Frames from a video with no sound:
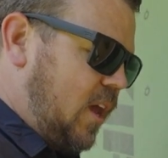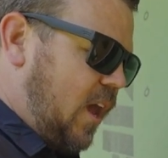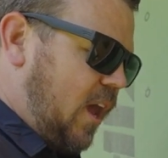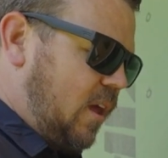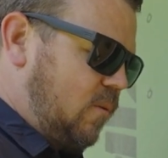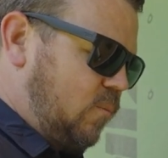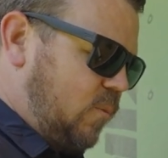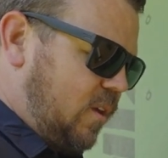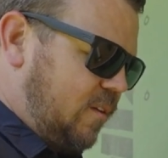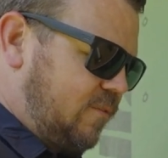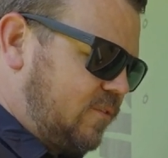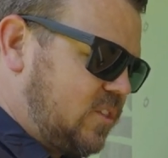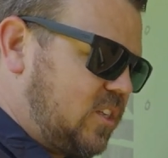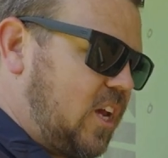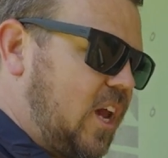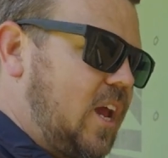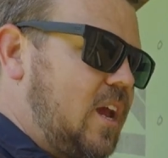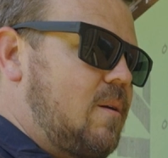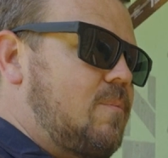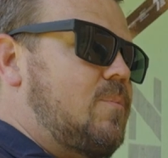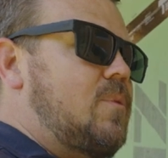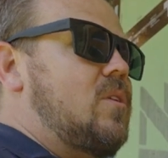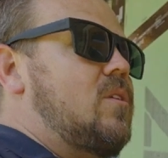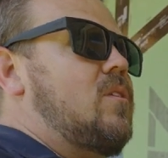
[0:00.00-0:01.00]
And we've
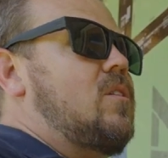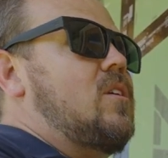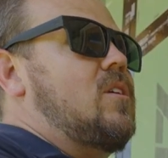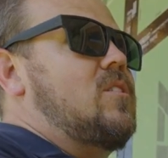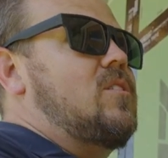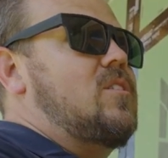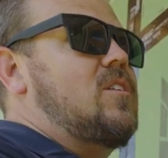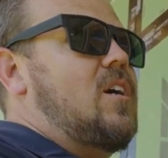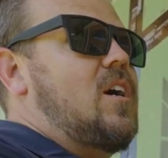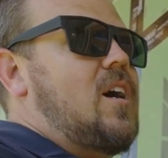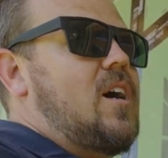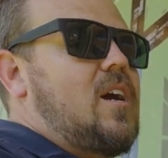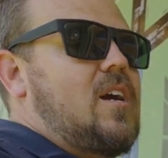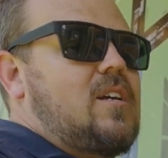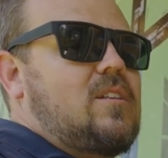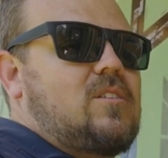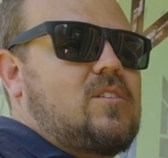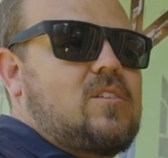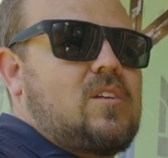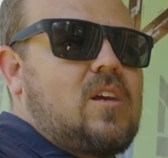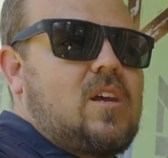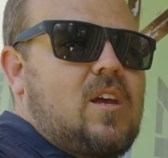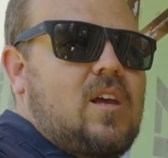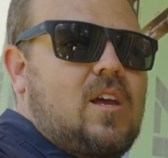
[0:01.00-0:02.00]
taped the
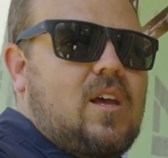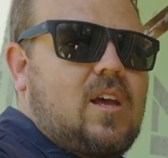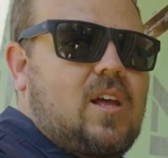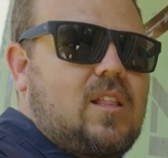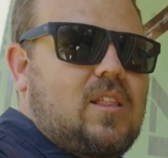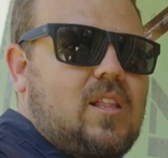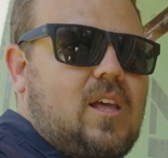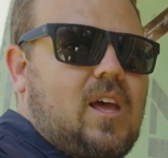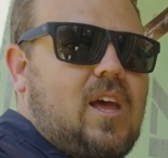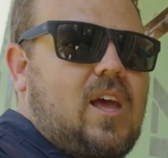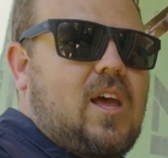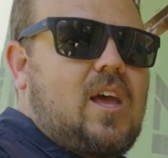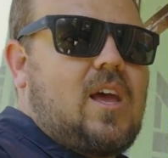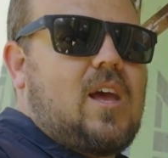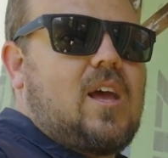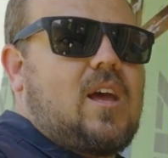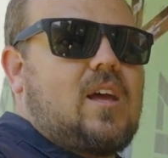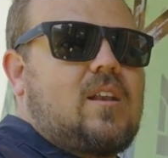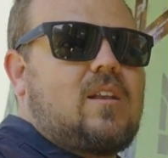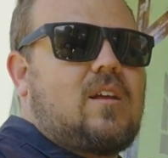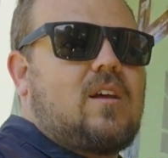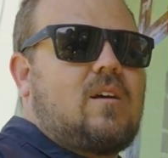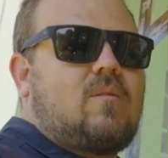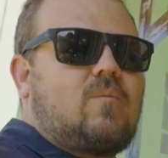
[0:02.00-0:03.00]
sides and the
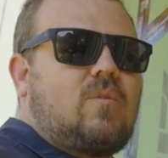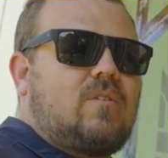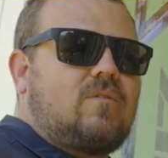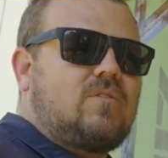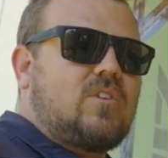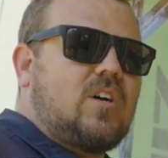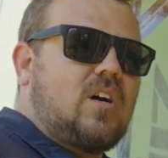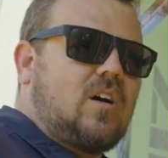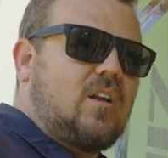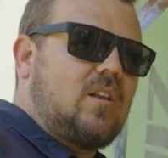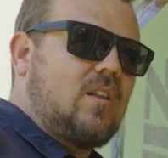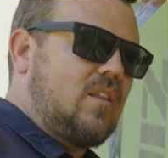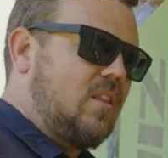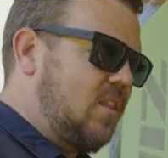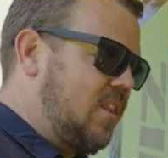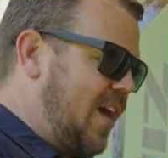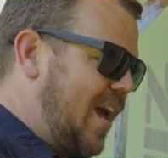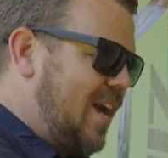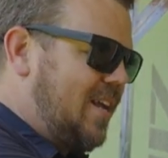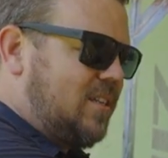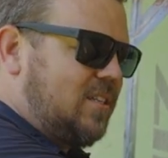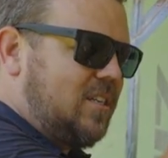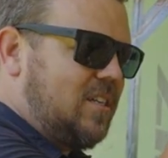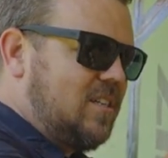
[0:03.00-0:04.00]
head and we've done
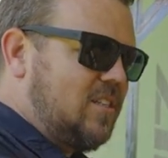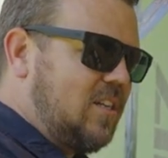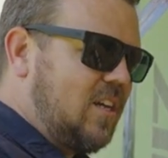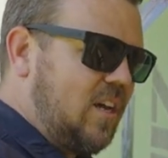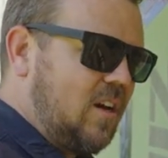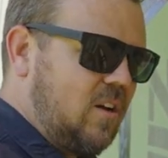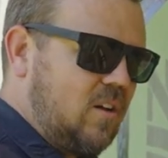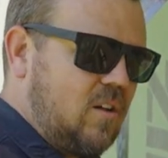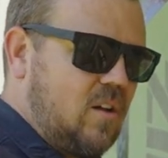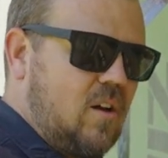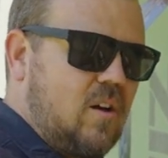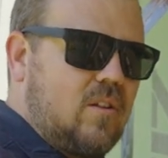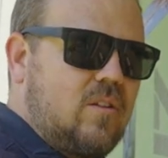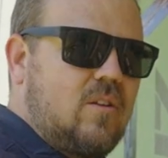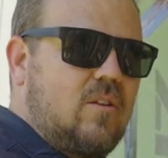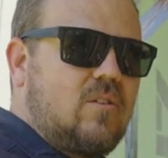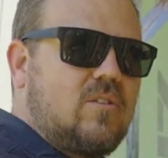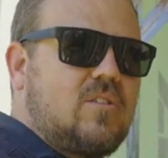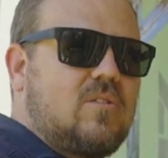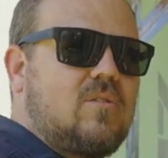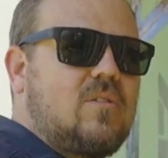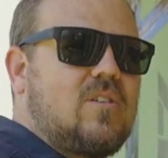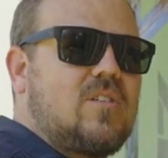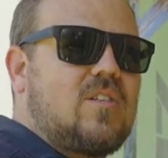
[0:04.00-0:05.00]
that detail on
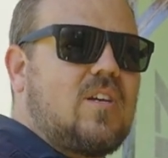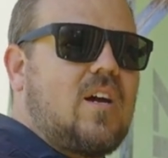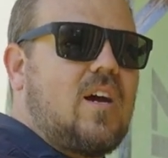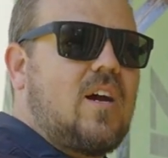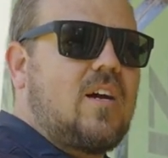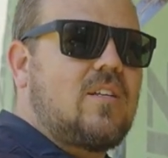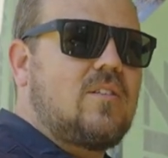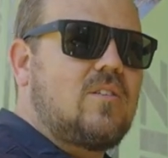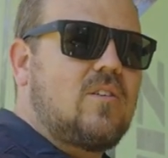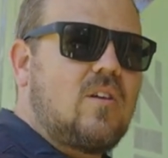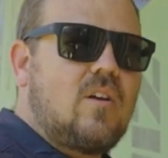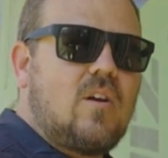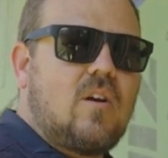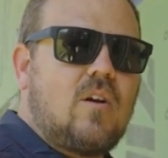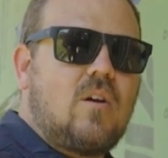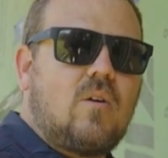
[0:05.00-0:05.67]
those three sides.